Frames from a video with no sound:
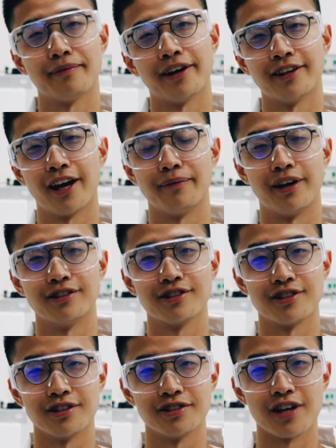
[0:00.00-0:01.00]
my name
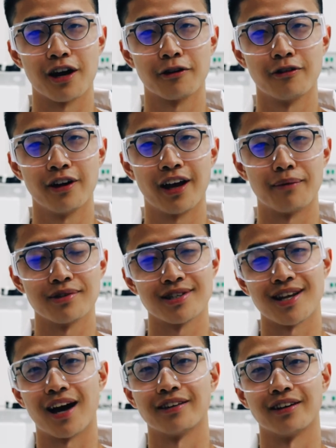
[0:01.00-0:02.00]
is Xin Jiagui. I'm
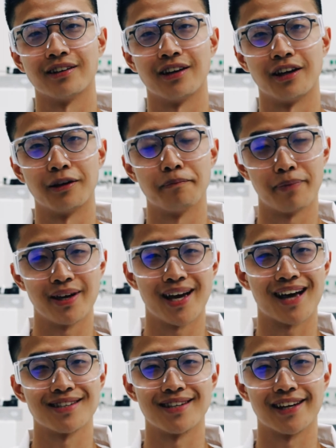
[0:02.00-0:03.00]
studying in
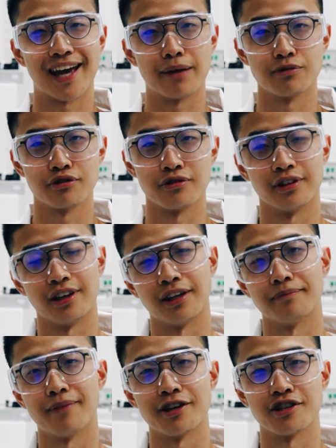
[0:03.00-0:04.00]
BSc
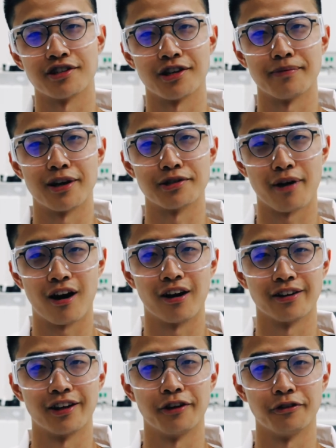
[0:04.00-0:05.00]
Chemistry in Manchester
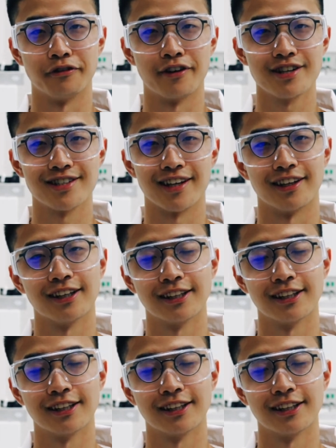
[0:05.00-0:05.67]
Metropolitan University.